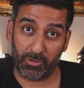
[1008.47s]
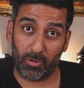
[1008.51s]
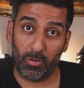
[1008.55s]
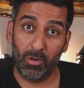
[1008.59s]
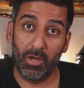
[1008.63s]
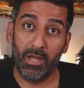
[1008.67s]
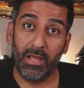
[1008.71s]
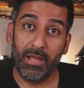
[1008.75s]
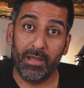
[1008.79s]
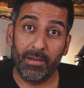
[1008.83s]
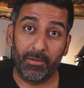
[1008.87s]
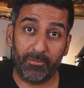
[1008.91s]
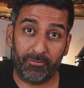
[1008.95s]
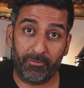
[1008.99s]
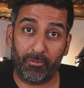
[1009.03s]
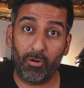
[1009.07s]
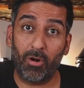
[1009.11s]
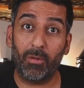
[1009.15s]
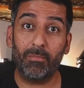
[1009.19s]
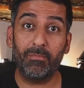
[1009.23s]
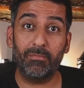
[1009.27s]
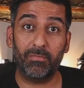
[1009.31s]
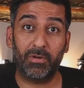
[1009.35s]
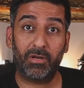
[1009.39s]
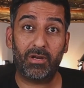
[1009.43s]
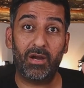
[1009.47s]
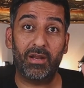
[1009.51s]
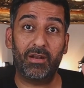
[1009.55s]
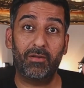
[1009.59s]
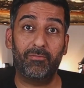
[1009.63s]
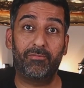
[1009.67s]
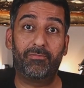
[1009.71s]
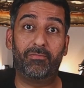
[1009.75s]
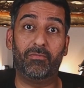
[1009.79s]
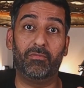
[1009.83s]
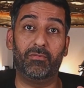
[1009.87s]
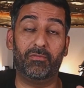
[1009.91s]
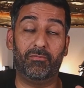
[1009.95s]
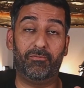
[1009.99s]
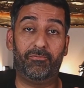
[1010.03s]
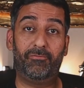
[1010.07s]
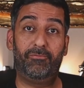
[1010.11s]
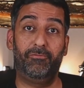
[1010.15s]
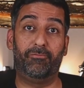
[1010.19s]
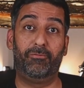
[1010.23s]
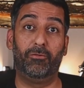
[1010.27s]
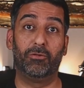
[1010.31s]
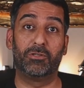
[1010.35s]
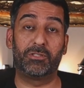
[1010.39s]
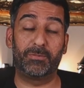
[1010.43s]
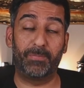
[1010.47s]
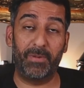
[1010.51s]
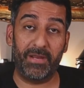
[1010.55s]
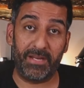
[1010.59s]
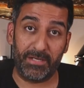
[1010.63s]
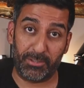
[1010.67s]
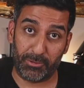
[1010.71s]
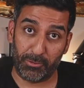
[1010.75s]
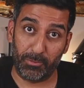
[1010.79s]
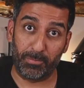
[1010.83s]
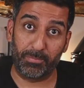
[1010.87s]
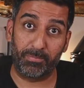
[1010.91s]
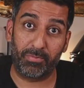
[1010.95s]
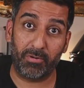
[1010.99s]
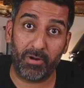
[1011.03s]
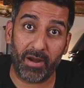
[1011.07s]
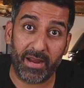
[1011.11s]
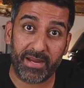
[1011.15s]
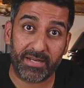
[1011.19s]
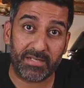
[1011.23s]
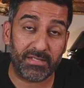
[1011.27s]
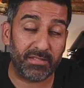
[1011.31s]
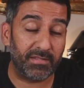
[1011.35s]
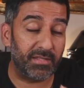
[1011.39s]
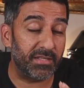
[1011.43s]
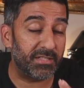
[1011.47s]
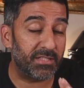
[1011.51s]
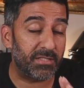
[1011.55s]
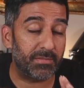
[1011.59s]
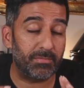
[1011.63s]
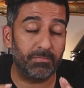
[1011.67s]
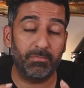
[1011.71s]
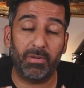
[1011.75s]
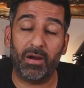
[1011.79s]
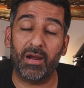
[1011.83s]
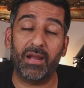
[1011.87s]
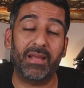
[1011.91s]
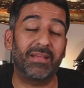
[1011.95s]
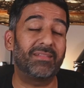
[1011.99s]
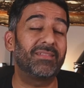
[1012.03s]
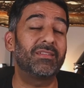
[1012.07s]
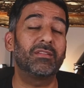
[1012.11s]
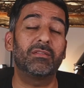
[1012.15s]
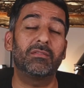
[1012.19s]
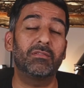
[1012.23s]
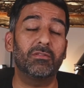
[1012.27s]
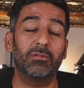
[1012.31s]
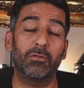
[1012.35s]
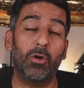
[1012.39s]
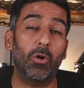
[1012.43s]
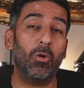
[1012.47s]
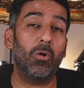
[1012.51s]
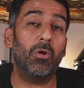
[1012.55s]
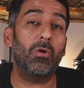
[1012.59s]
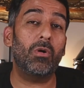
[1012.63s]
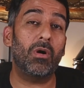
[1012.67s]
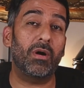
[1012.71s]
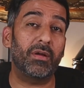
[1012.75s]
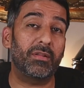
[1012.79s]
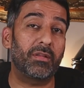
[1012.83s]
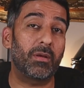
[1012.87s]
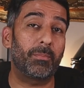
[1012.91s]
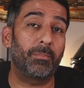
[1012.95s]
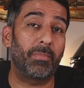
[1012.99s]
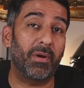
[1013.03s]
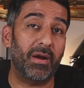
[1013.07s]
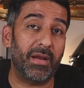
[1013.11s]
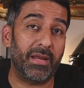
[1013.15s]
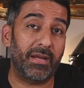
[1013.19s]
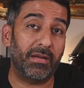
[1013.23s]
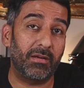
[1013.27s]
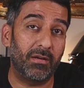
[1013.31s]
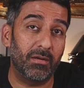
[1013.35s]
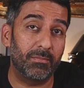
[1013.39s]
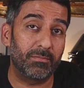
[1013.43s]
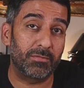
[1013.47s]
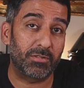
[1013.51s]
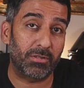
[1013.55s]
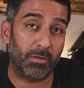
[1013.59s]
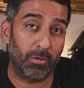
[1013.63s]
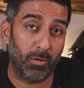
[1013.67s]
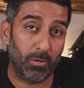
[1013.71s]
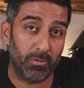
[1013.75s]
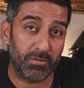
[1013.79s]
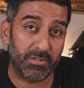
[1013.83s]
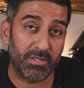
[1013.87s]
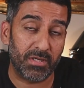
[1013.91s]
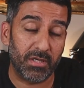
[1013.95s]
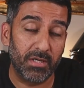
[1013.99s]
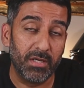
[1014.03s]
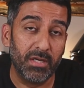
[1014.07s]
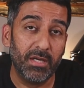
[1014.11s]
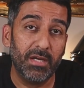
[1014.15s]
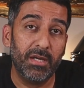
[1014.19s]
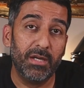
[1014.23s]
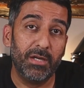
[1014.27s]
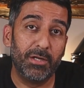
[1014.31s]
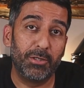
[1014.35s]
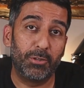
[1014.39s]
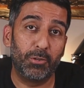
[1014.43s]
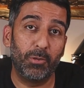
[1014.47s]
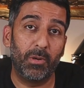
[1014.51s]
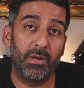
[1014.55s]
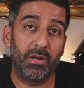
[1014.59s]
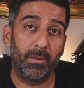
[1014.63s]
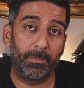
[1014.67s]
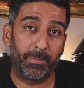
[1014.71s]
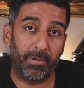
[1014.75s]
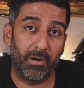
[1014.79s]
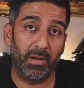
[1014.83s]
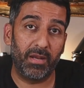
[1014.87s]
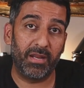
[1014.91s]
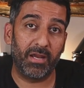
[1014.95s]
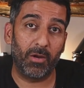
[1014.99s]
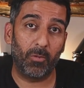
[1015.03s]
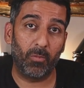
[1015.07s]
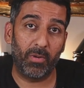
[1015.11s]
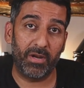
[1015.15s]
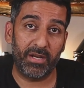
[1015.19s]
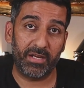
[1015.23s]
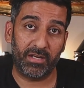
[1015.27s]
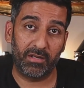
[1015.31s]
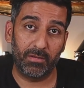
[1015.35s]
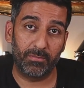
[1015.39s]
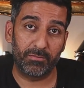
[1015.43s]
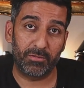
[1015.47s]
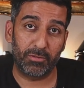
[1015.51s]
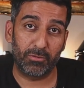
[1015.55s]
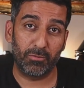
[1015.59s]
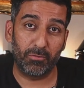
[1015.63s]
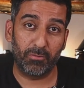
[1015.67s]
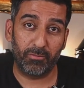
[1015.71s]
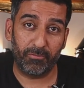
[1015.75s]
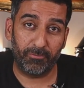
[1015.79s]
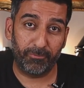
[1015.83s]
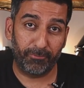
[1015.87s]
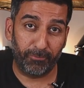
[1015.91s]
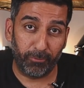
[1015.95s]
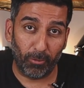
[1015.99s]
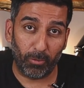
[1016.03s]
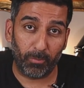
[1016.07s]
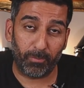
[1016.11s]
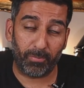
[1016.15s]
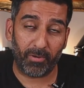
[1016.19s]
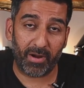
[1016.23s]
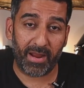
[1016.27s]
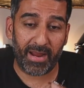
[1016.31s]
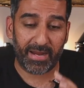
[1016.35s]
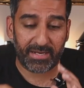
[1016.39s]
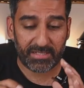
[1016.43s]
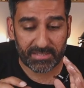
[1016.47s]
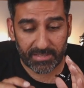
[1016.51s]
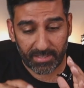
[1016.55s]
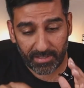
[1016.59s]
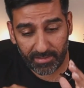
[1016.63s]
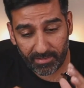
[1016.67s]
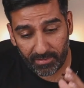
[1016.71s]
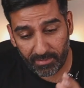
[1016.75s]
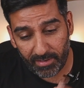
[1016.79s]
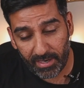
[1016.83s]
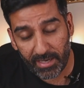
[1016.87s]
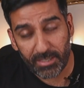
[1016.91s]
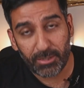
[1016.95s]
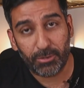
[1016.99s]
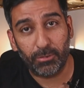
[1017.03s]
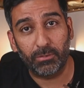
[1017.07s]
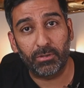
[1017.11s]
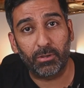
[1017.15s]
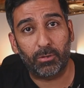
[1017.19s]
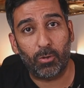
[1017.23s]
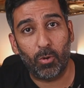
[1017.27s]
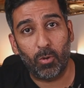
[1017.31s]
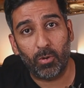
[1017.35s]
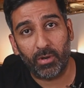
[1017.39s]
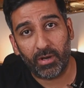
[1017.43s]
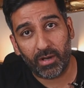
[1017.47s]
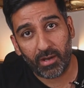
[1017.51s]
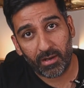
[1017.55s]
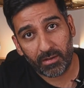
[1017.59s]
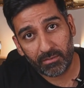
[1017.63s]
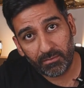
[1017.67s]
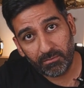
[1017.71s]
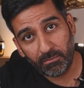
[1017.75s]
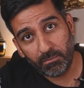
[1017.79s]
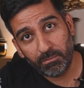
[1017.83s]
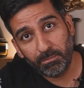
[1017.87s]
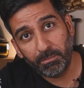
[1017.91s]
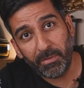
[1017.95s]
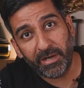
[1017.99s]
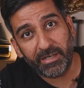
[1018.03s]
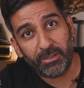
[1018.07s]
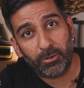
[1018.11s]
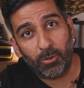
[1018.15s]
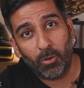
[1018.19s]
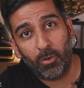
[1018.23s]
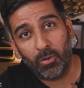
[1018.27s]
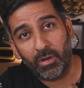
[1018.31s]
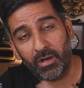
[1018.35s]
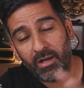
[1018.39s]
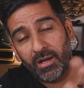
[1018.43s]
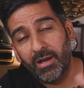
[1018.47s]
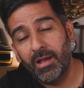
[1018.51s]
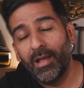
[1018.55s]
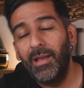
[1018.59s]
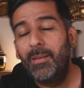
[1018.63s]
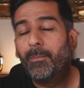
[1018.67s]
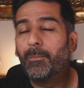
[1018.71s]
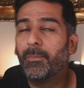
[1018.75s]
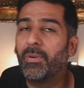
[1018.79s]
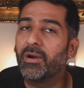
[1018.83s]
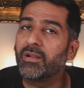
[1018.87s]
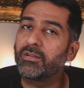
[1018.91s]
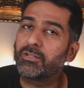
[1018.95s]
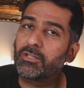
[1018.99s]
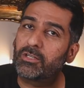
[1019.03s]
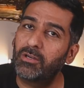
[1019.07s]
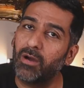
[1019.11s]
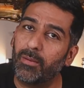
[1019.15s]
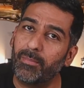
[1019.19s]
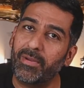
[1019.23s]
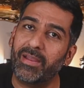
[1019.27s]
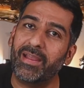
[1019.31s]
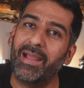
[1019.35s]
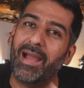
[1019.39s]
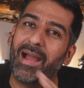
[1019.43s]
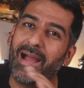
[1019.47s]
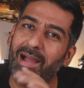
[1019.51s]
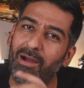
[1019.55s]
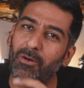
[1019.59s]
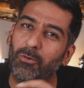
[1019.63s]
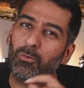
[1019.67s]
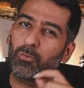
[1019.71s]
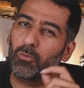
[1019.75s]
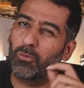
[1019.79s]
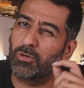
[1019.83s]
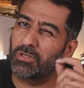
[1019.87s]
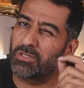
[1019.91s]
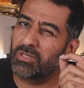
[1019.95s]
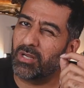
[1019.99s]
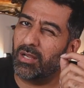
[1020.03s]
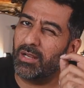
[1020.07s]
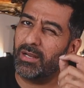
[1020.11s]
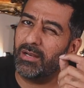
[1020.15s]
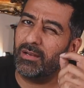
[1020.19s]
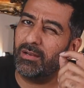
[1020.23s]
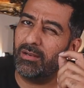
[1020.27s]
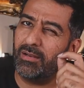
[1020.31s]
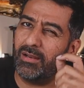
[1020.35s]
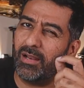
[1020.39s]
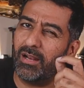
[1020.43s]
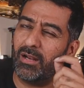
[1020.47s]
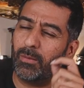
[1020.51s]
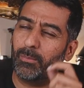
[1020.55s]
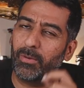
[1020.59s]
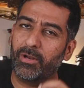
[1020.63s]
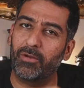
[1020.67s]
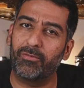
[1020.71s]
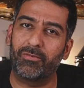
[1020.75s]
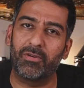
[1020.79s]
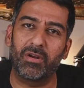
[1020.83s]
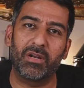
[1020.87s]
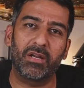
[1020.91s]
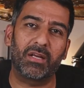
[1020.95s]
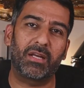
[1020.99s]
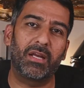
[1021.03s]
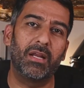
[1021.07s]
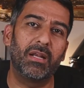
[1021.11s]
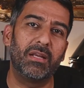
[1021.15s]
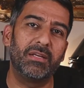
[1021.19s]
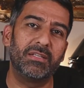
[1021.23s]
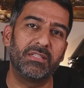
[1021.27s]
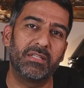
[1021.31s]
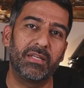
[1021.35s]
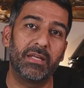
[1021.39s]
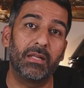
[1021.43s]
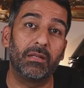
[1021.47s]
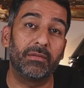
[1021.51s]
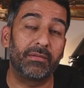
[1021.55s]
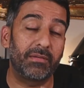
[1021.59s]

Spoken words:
So from kind of full speed to brakes, this bike, no other bike comes closer to an Aprilia when it comes to full brakes, into the corner, mid corner, but coming out was a little bit of an Achilles